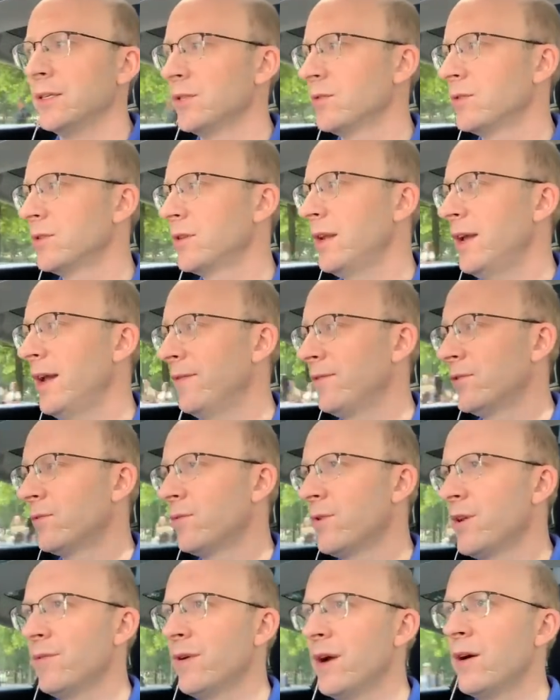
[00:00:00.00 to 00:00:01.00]
So it's going to have
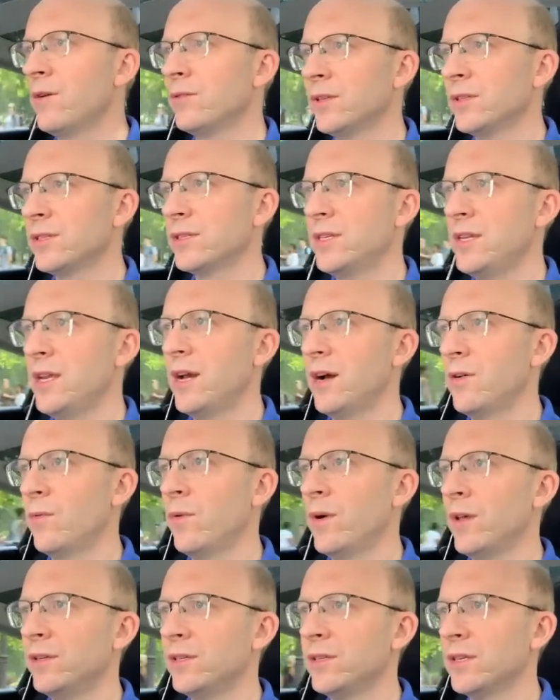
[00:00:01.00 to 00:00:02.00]
to reroute. Let's see
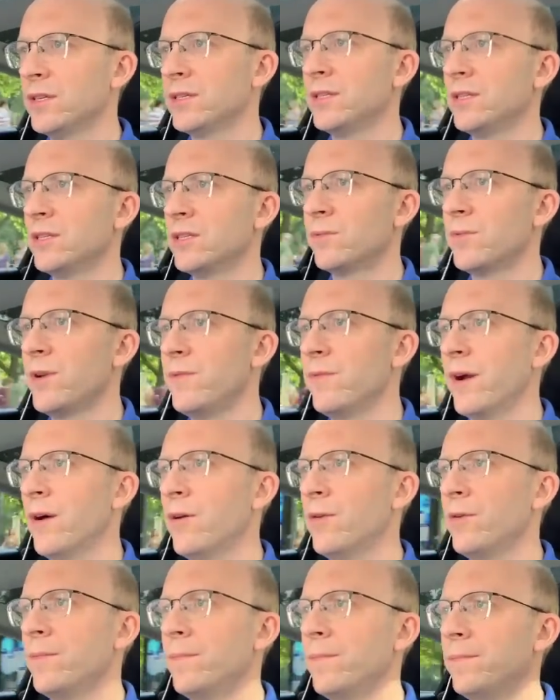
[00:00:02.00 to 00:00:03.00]
how well it does this
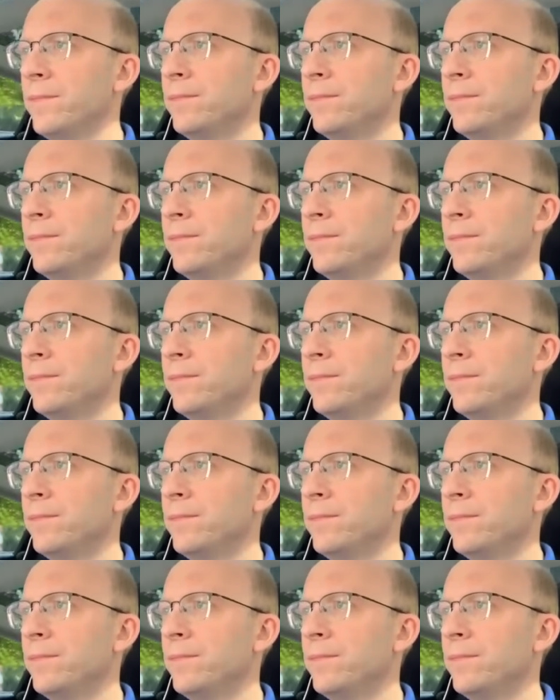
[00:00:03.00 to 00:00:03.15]
reroute.